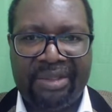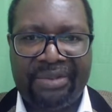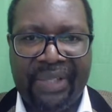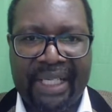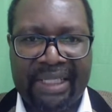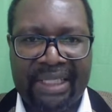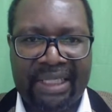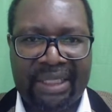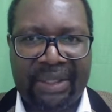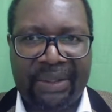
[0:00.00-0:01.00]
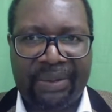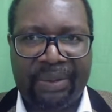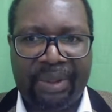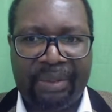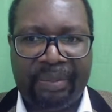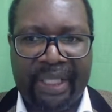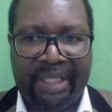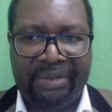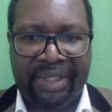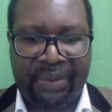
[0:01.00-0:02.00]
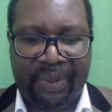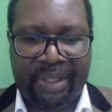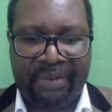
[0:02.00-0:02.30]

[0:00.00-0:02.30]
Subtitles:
funds or on benefits when